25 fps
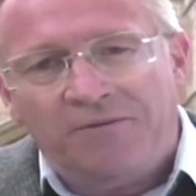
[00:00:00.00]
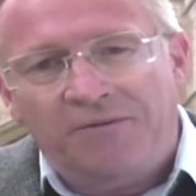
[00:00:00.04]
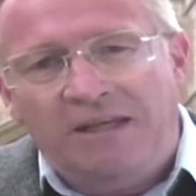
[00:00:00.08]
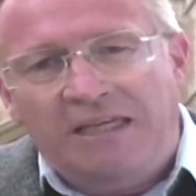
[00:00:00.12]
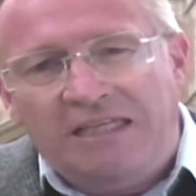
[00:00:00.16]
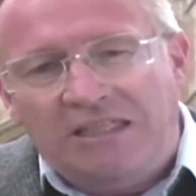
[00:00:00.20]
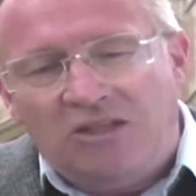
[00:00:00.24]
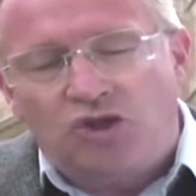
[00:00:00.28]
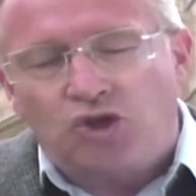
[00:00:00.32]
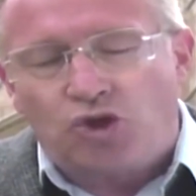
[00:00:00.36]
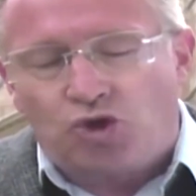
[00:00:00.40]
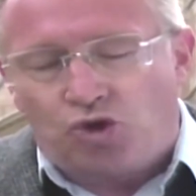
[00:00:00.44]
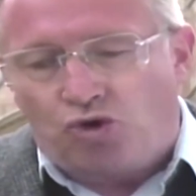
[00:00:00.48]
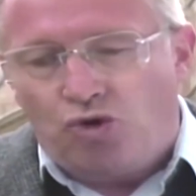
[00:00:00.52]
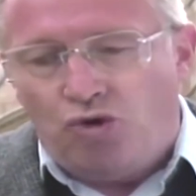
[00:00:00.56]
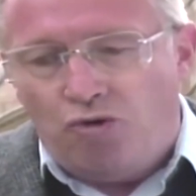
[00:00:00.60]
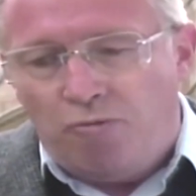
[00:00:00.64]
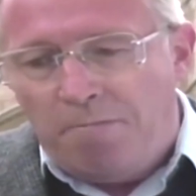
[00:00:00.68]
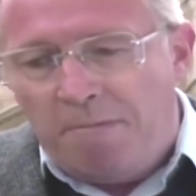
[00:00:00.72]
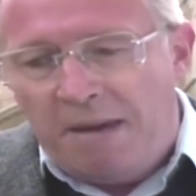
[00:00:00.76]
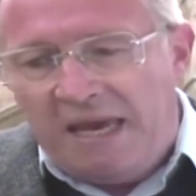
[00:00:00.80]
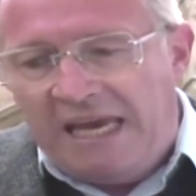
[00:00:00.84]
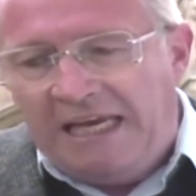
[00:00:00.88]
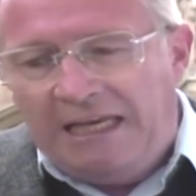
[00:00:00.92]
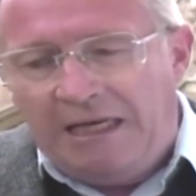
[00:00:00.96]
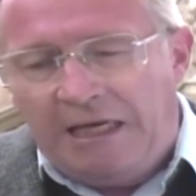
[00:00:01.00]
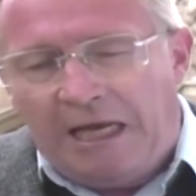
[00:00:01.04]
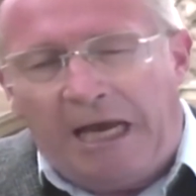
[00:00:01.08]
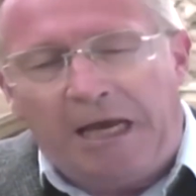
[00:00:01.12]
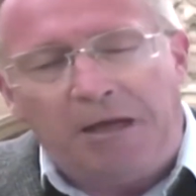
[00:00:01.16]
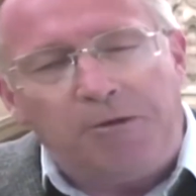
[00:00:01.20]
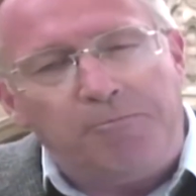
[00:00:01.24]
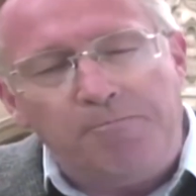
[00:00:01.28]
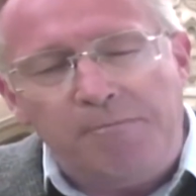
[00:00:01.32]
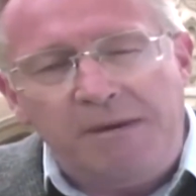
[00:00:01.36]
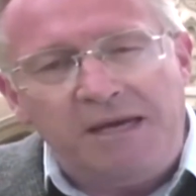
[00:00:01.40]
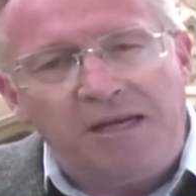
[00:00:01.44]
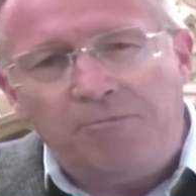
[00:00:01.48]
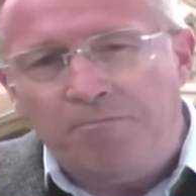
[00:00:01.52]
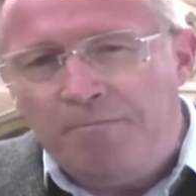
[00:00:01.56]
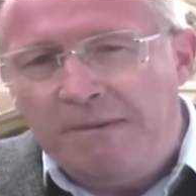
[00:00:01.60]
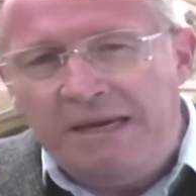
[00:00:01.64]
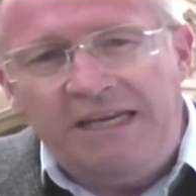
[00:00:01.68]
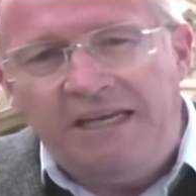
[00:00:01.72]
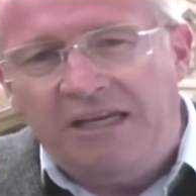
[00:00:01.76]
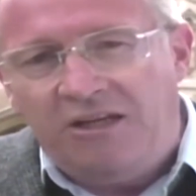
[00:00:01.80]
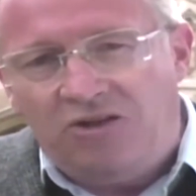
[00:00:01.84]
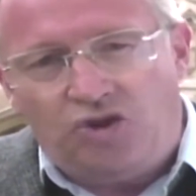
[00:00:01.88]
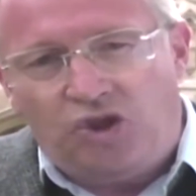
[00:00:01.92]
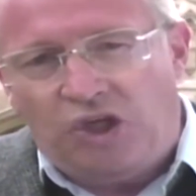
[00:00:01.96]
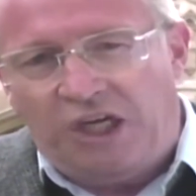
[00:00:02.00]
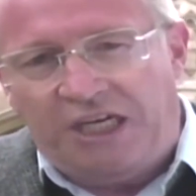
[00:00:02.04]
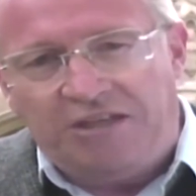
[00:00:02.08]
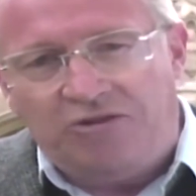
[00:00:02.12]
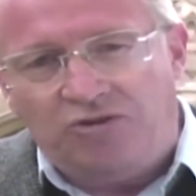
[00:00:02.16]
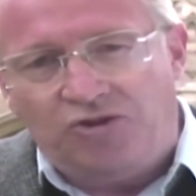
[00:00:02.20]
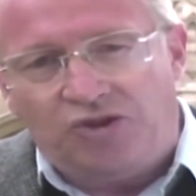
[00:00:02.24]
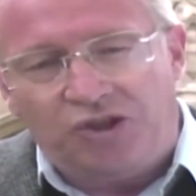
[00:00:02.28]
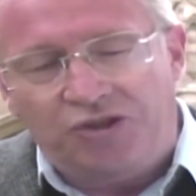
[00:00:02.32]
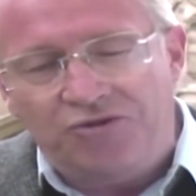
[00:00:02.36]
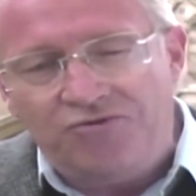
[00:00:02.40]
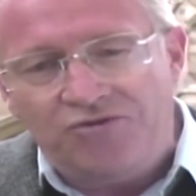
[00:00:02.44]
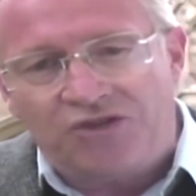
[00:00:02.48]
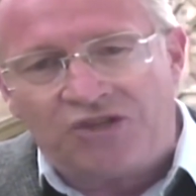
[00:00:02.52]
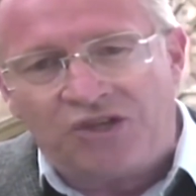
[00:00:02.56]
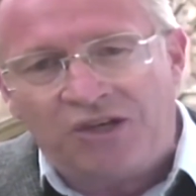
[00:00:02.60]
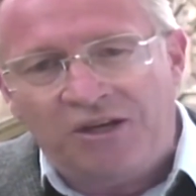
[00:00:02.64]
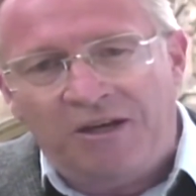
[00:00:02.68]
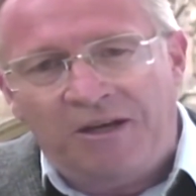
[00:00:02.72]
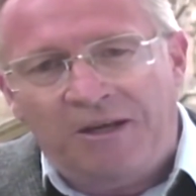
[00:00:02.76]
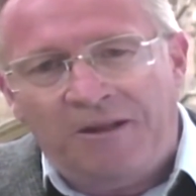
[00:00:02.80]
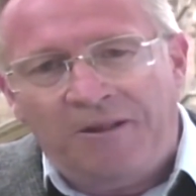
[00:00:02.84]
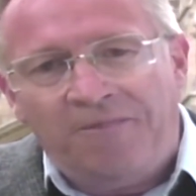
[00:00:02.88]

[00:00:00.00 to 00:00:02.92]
These 2 men had made many changes.